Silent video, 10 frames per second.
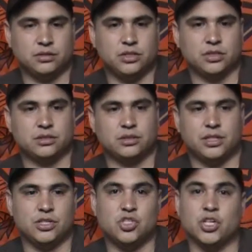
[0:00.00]
Just
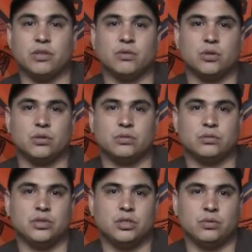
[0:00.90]
in general,
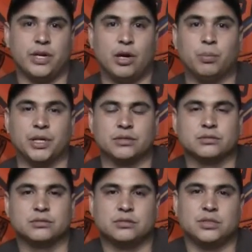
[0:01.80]
helping
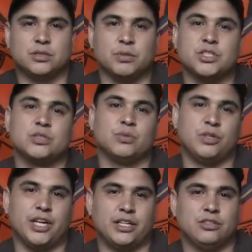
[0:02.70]
as much as we
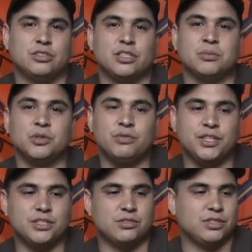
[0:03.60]
can. You see the
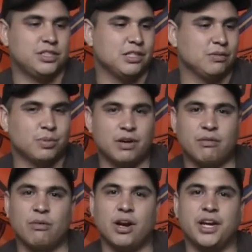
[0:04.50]
movies, you see Saving
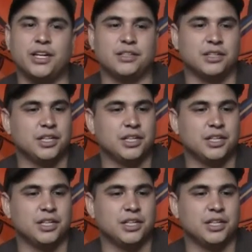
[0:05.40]
Private Ryan,